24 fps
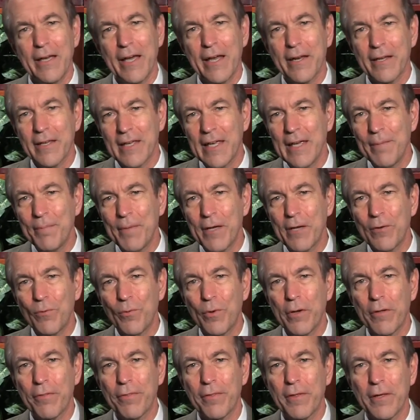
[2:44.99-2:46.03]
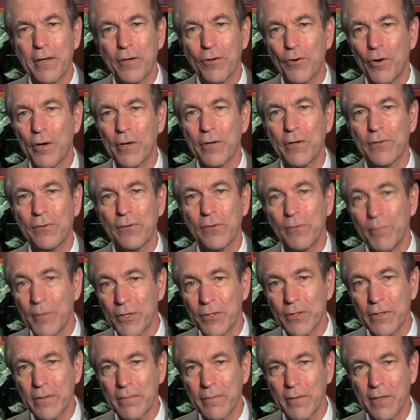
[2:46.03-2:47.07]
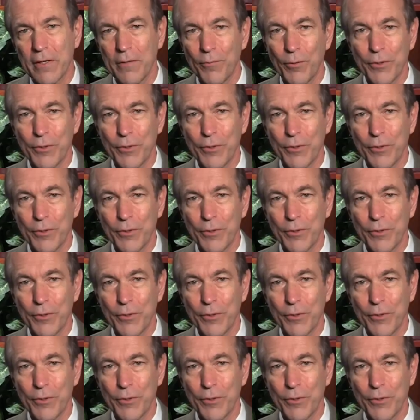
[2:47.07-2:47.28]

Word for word: And in keeping with the caucus's mission,